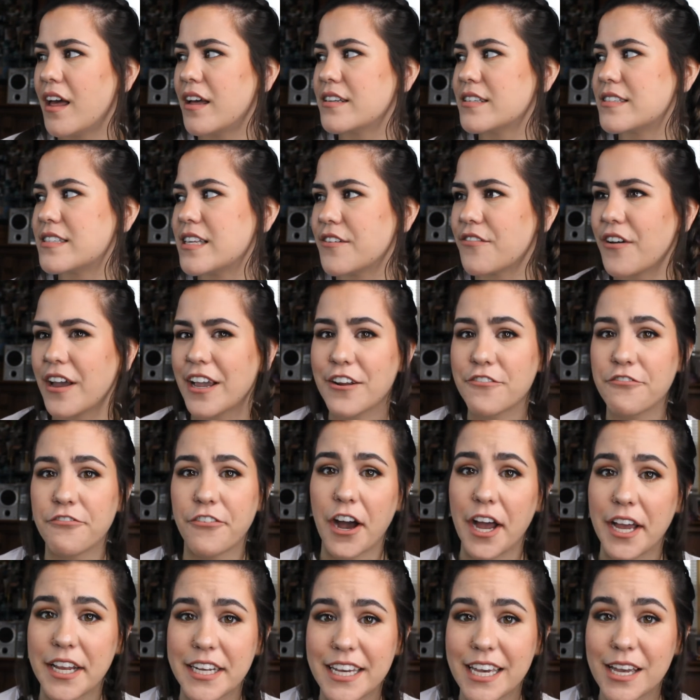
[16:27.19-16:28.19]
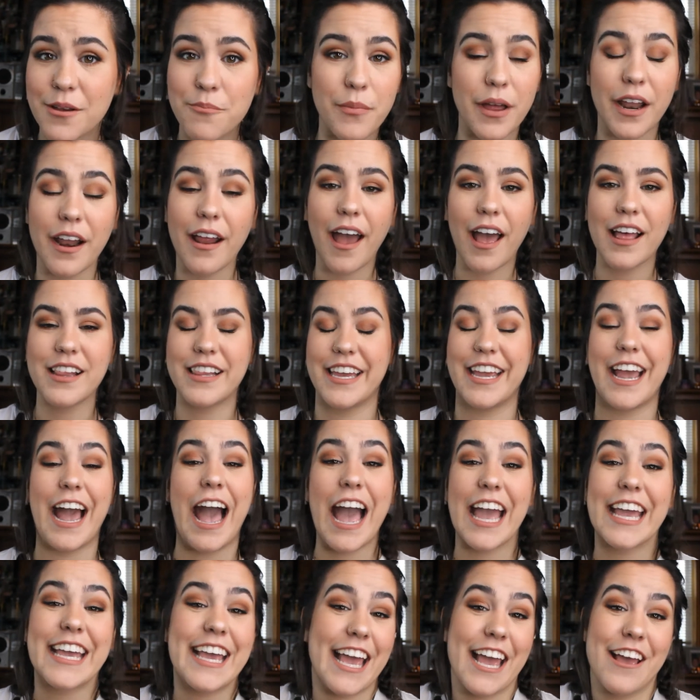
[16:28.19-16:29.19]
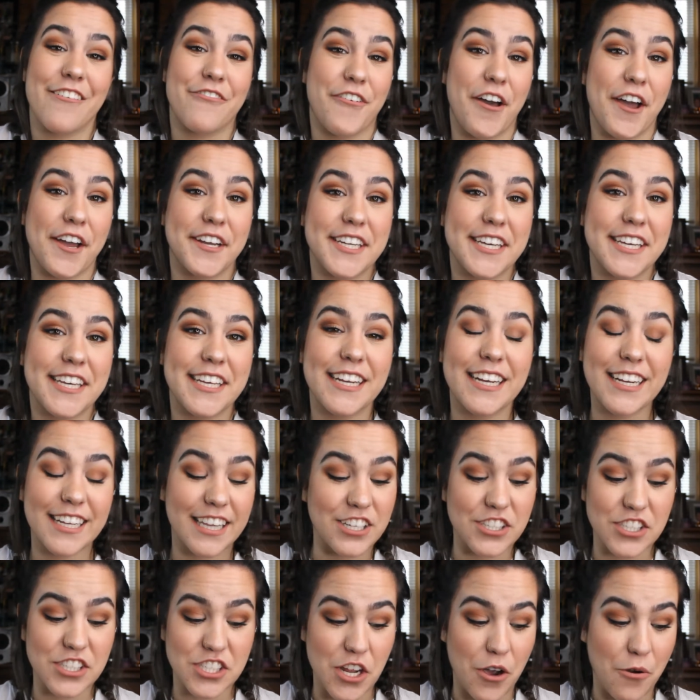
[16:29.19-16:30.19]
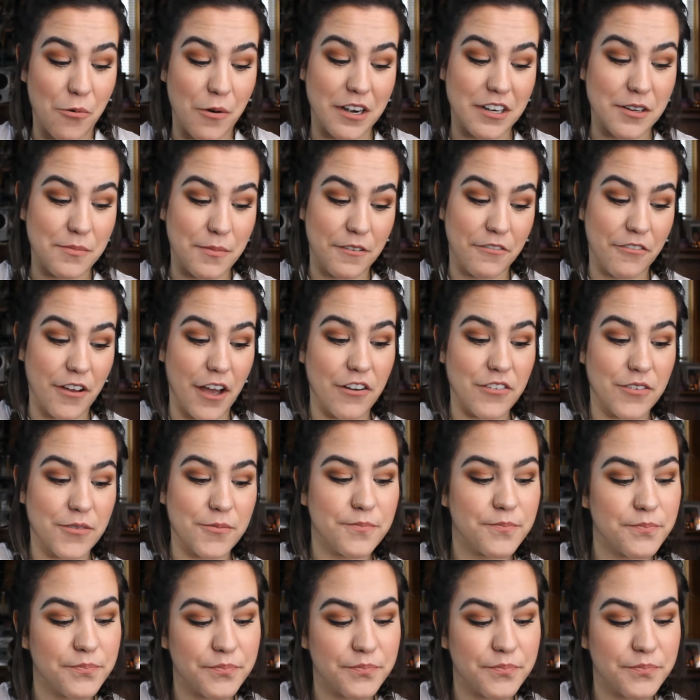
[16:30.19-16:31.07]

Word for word: see if I could find it, but like I can't find it. There's nowhere to be found.